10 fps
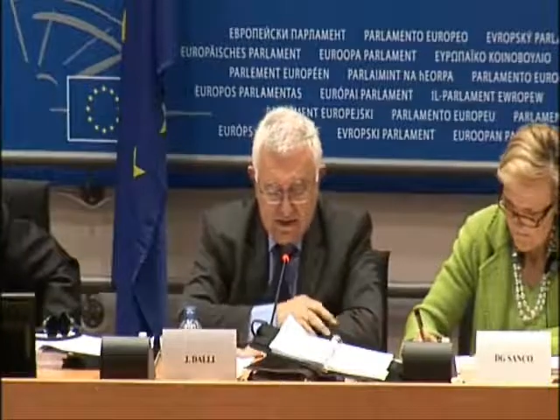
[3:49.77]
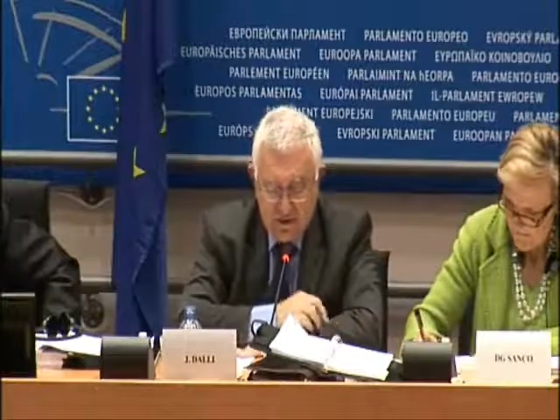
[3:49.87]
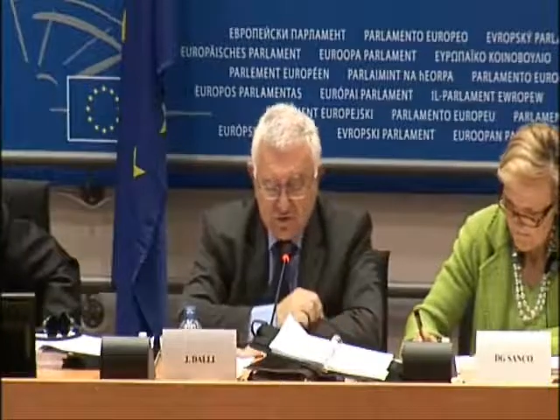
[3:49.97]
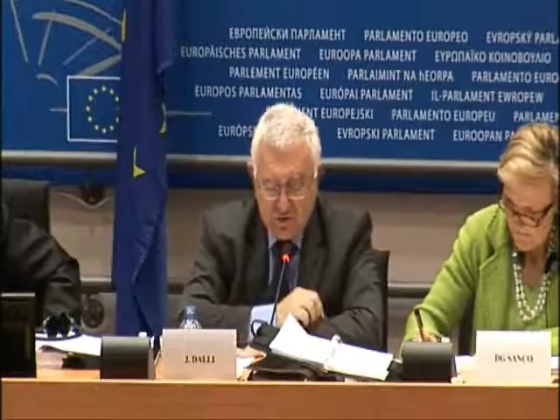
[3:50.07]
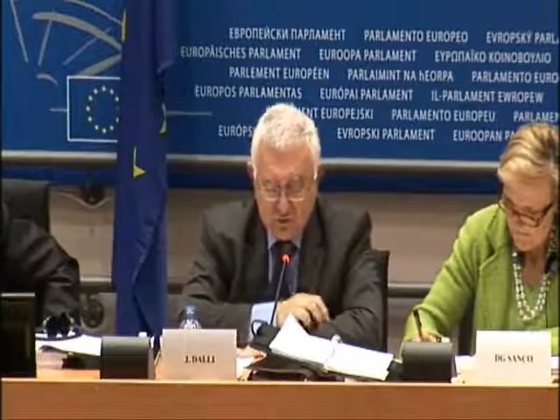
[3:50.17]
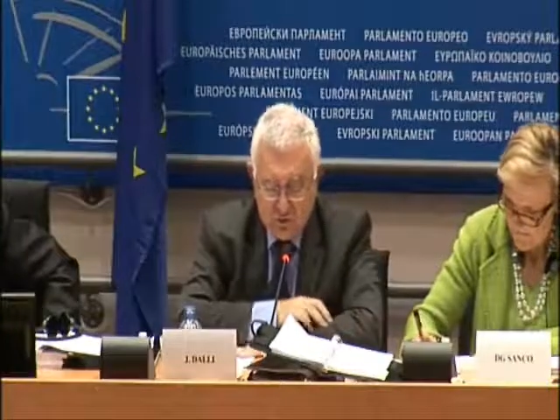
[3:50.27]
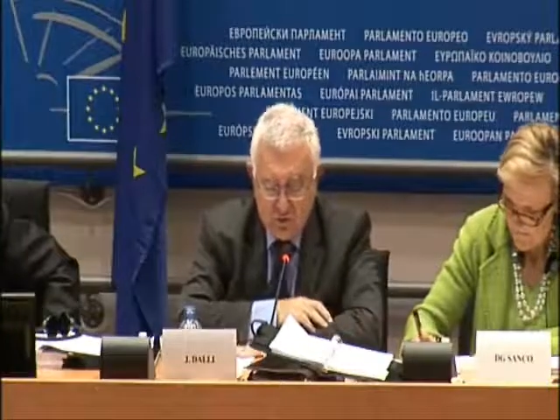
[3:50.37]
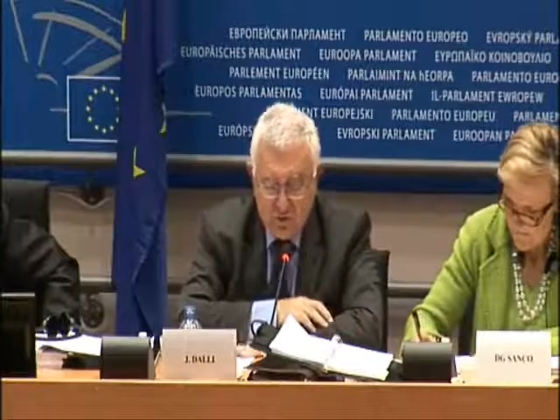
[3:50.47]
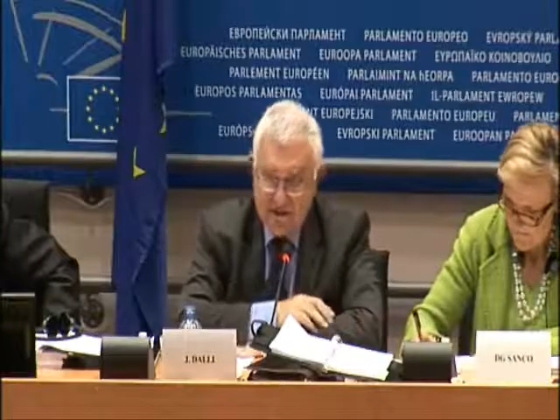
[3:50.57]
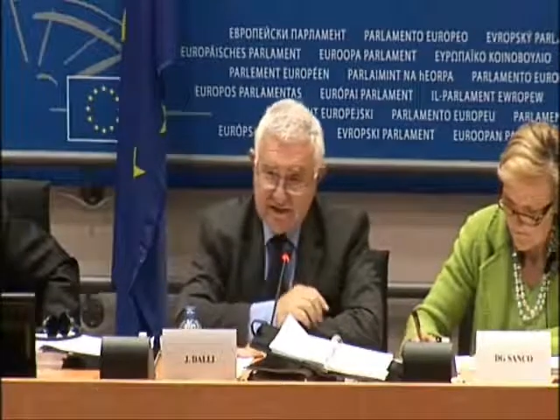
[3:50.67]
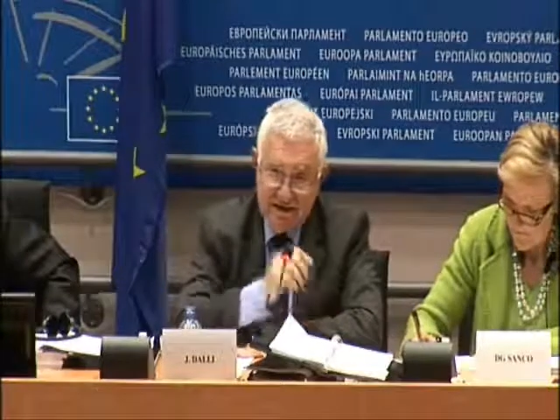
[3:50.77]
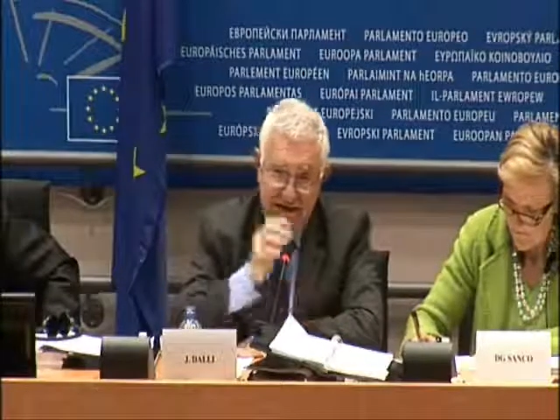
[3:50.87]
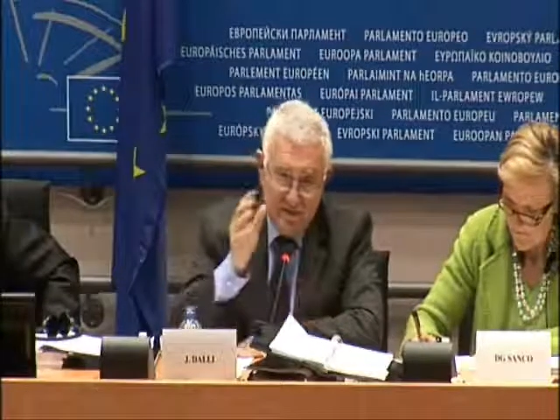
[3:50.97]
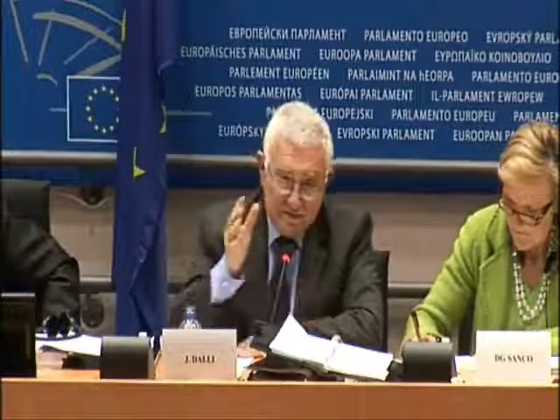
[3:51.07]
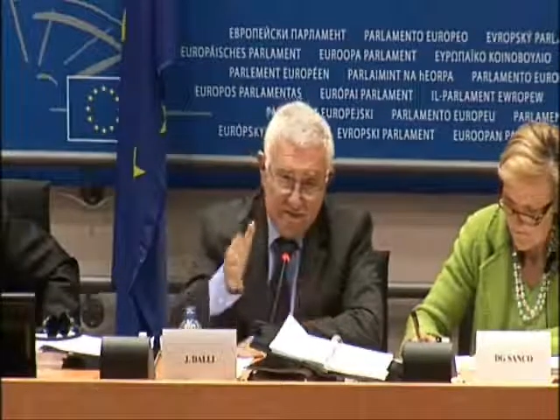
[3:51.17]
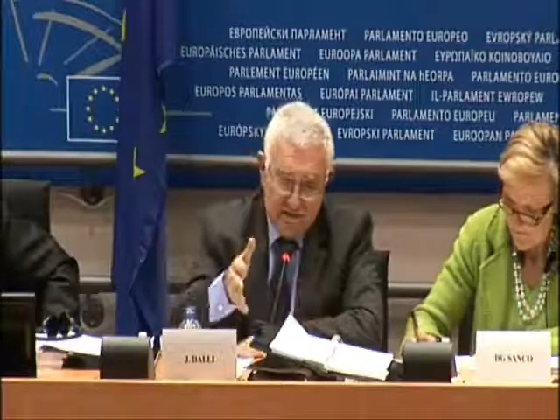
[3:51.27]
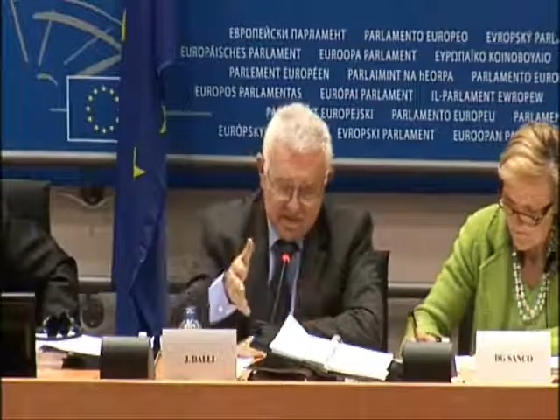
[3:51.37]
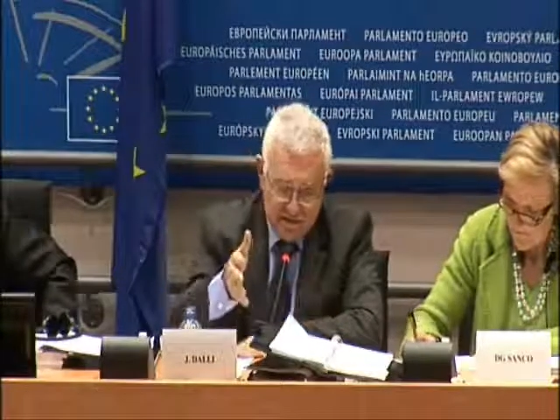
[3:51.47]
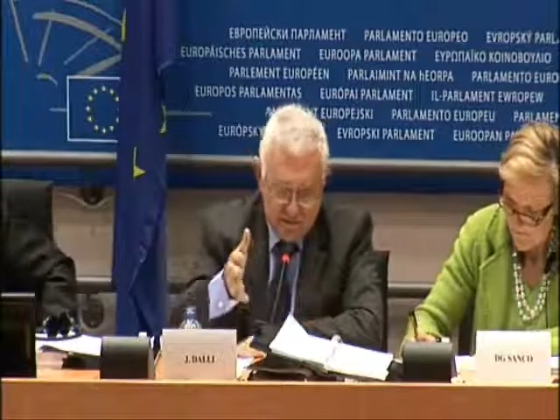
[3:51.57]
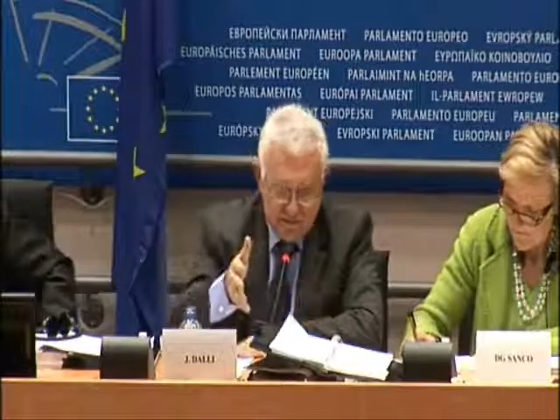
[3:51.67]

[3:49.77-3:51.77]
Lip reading: livestock products like meat